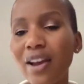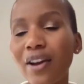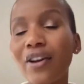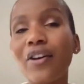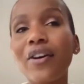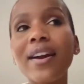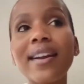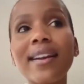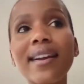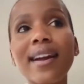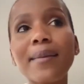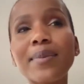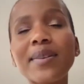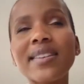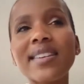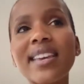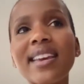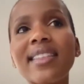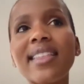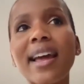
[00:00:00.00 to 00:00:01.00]
Growing up,
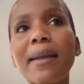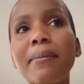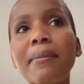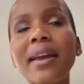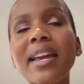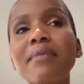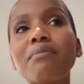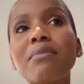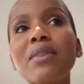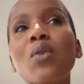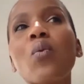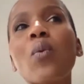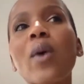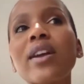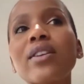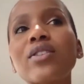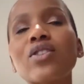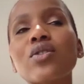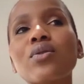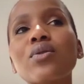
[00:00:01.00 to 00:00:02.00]
seeing that made me
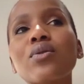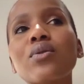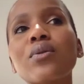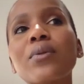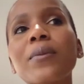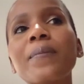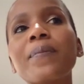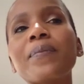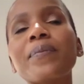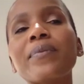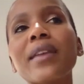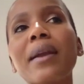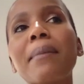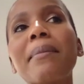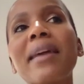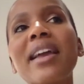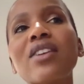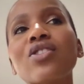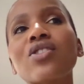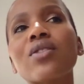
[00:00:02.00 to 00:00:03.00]
want to
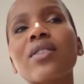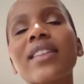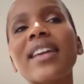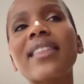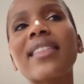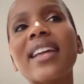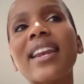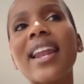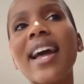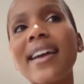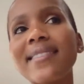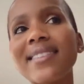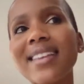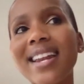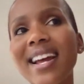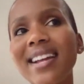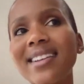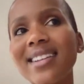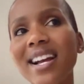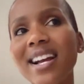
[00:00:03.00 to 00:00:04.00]
make sure that the lives
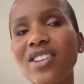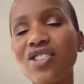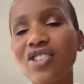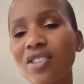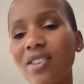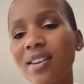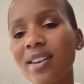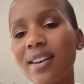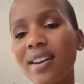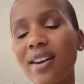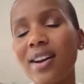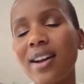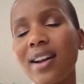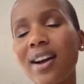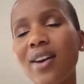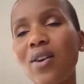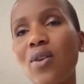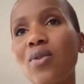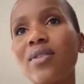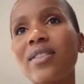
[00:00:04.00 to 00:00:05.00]
that I touch
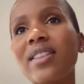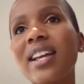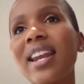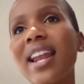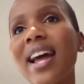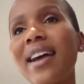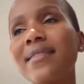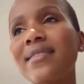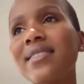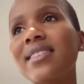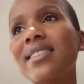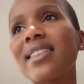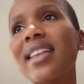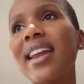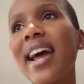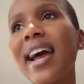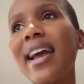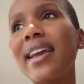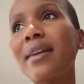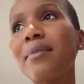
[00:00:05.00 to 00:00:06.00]
or the lives
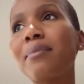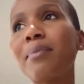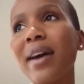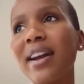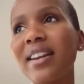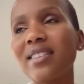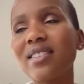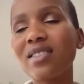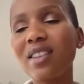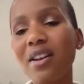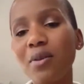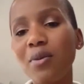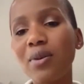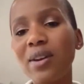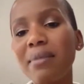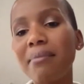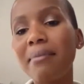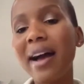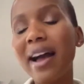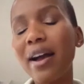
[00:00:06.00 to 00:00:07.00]
that I impact is not
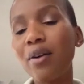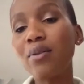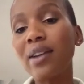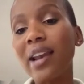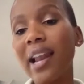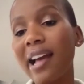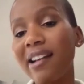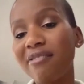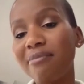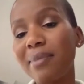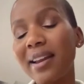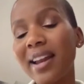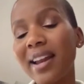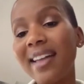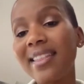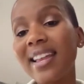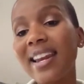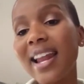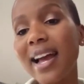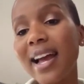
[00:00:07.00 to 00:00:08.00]
only my own life, but
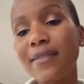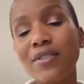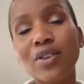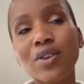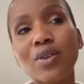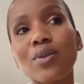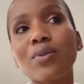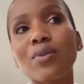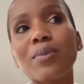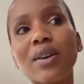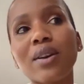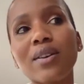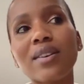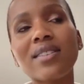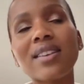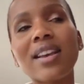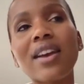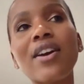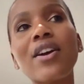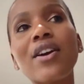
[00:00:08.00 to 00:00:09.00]
other lives too.
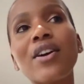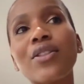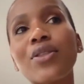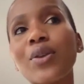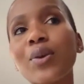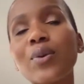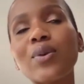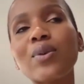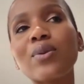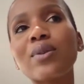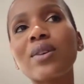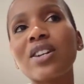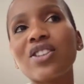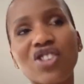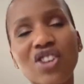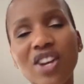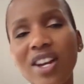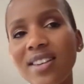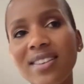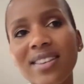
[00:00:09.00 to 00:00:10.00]
Because through
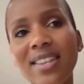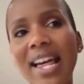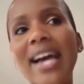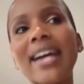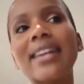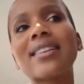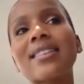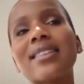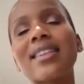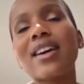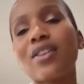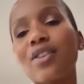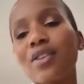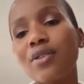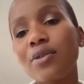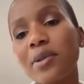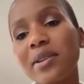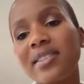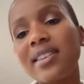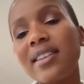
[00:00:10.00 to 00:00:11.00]
just that, that
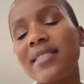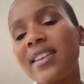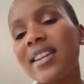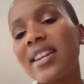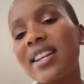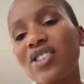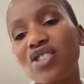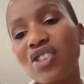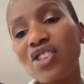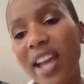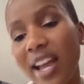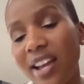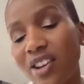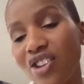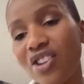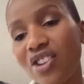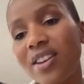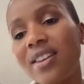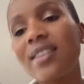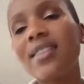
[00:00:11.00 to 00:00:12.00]
girl received an
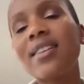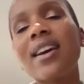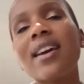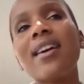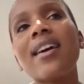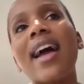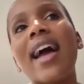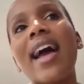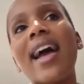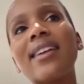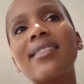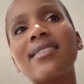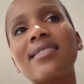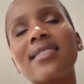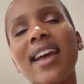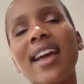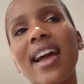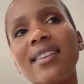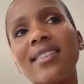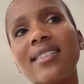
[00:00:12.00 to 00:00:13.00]
education
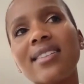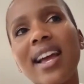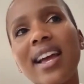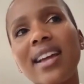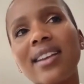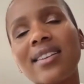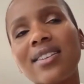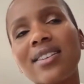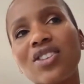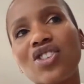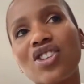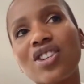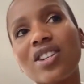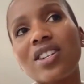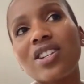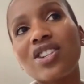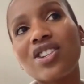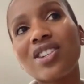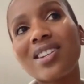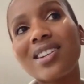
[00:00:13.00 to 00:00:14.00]
and
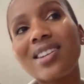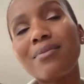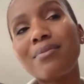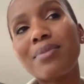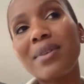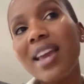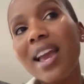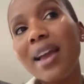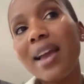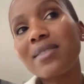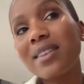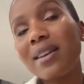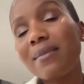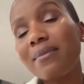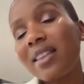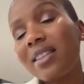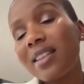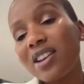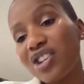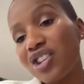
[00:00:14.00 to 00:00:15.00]
she became
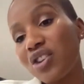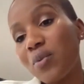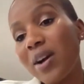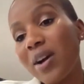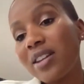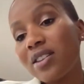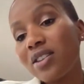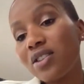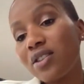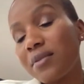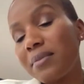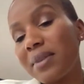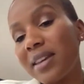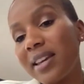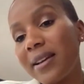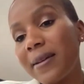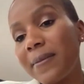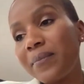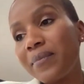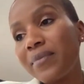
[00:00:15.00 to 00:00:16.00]
something that she wanted to
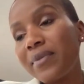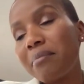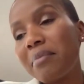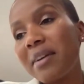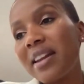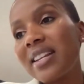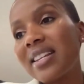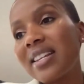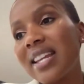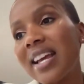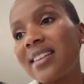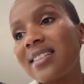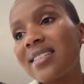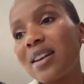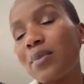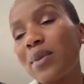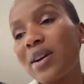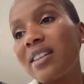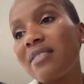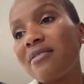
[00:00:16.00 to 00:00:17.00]
be. But it takes
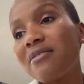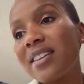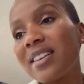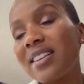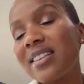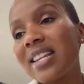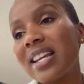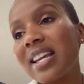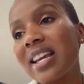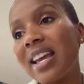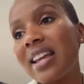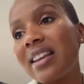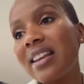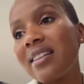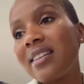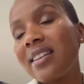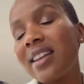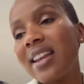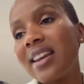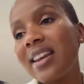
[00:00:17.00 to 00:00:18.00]
someone investing
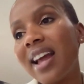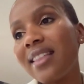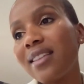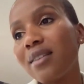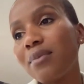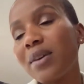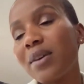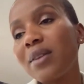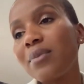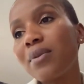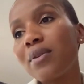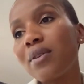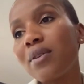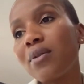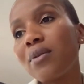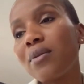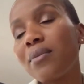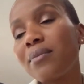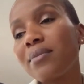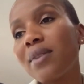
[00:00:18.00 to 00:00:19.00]
in other
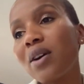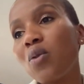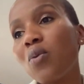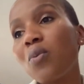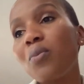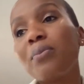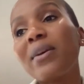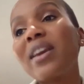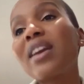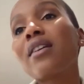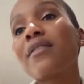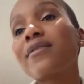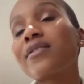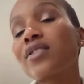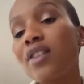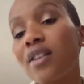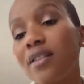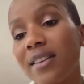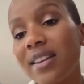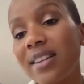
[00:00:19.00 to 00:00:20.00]
people or being of
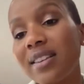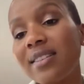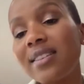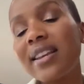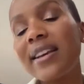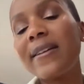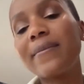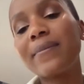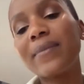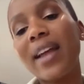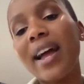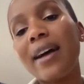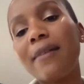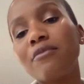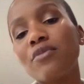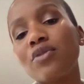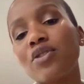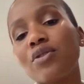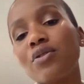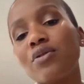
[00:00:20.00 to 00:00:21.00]
service
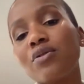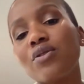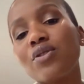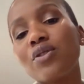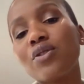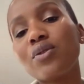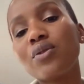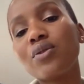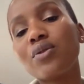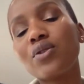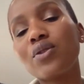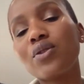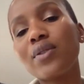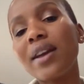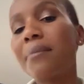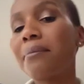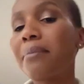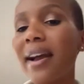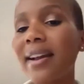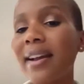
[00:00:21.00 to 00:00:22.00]
to
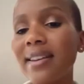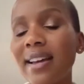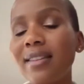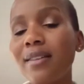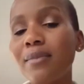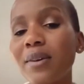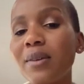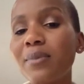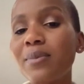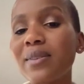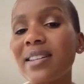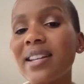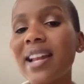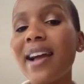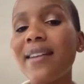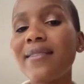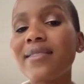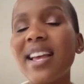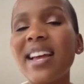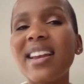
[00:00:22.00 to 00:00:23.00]
impact other people's
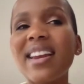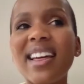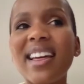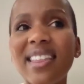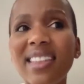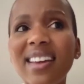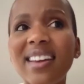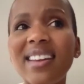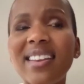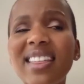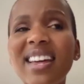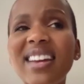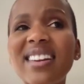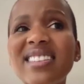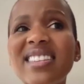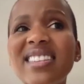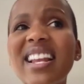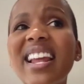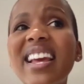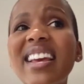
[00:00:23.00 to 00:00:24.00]
lives. And I think that
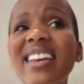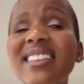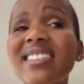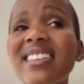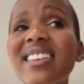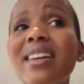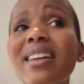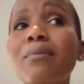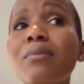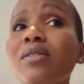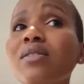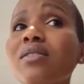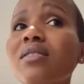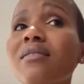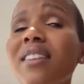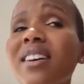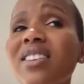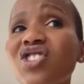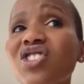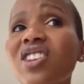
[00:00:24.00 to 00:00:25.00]
is the legacy that most
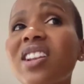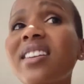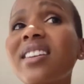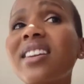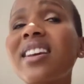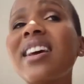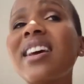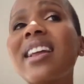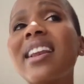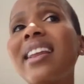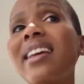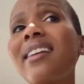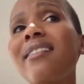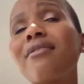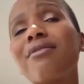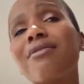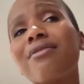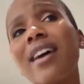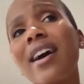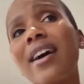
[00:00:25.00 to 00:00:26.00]
of us should
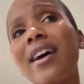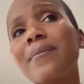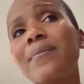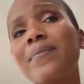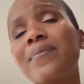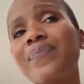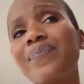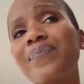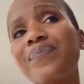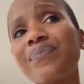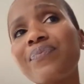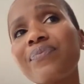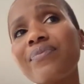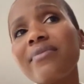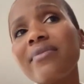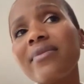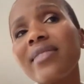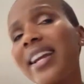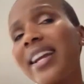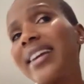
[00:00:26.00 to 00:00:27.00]
leave
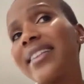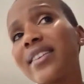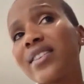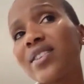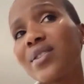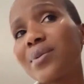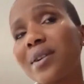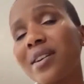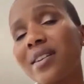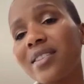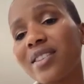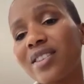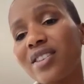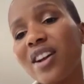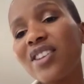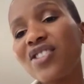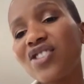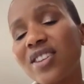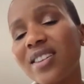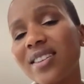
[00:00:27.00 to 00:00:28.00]
in this world.
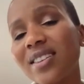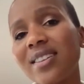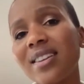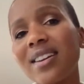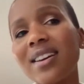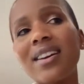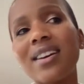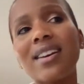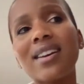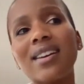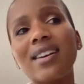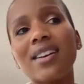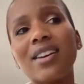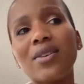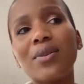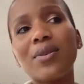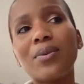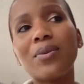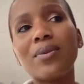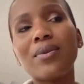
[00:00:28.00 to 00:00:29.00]
Not just
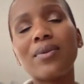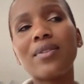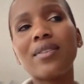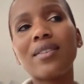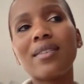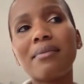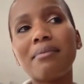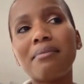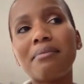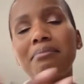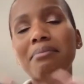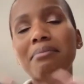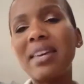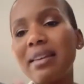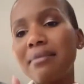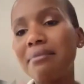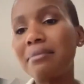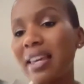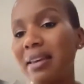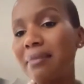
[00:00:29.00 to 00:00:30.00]

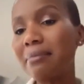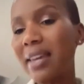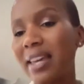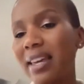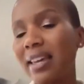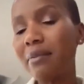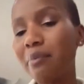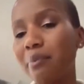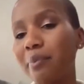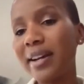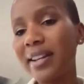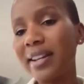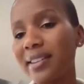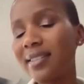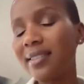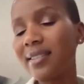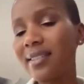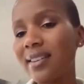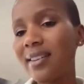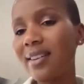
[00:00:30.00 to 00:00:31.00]
me, but
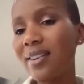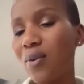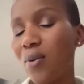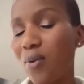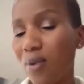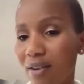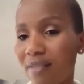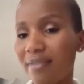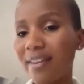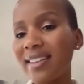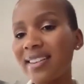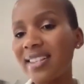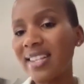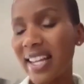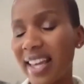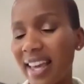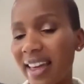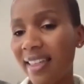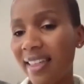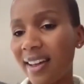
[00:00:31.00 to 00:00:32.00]
all of us
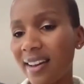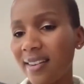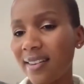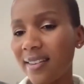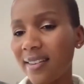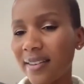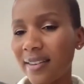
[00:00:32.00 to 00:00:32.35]
together.